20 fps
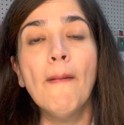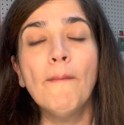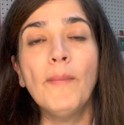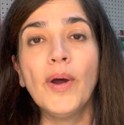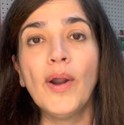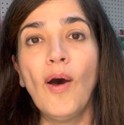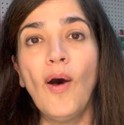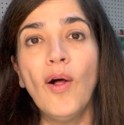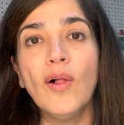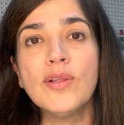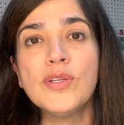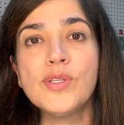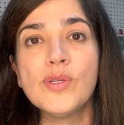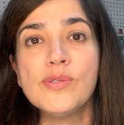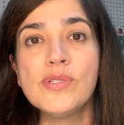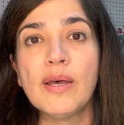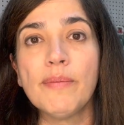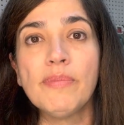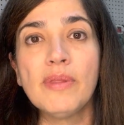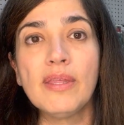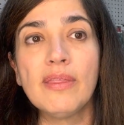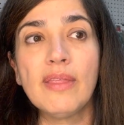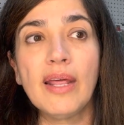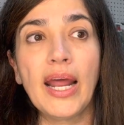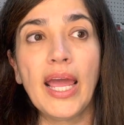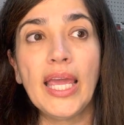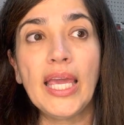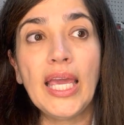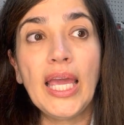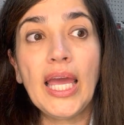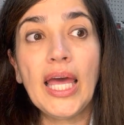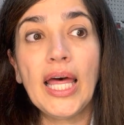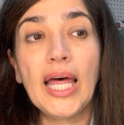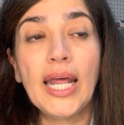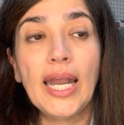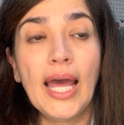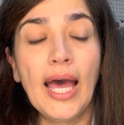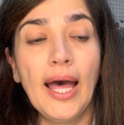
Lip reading: But also something that I can,